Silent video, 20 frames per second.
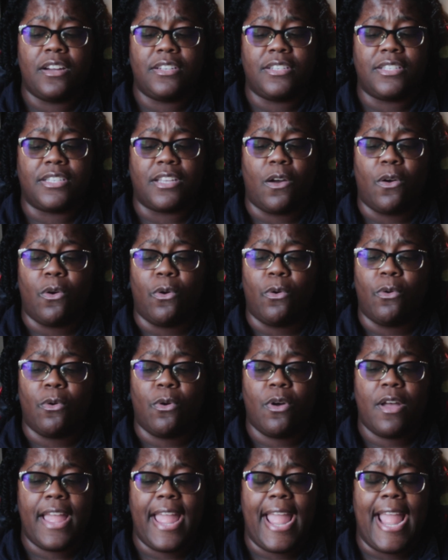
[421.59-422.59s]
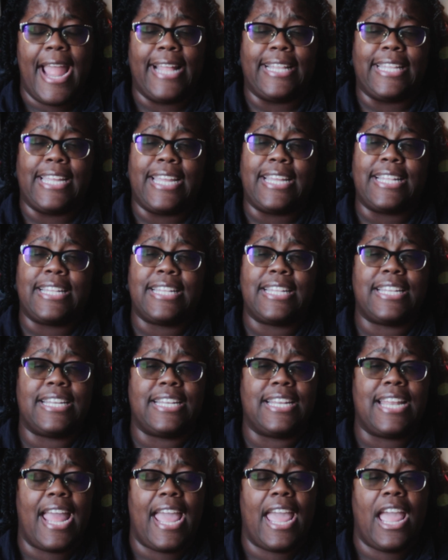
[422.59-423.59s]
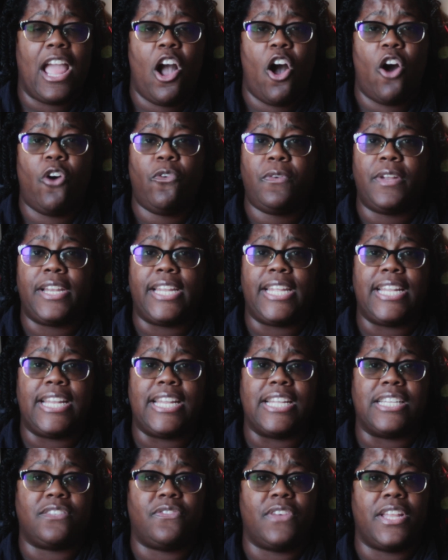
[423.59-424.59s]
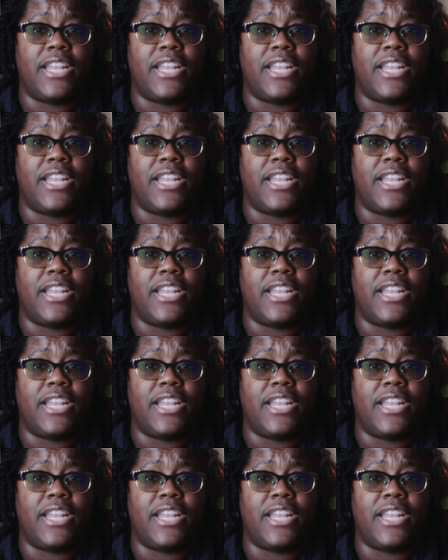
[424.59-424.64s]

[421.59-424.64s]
So at the end of the day, hopefully this